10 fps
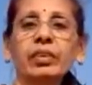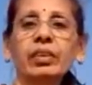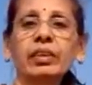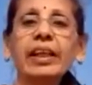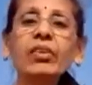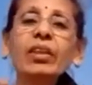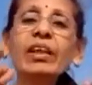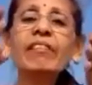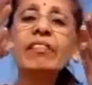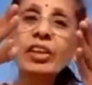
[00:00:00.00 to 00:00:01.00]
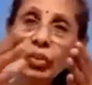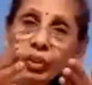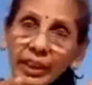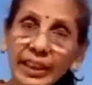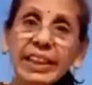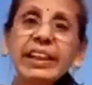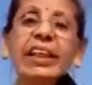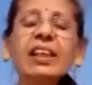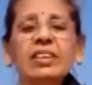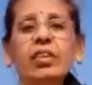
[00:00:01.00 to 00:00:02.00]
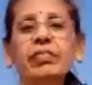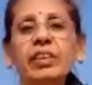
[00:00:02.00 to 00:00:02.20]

then only we will know the details of the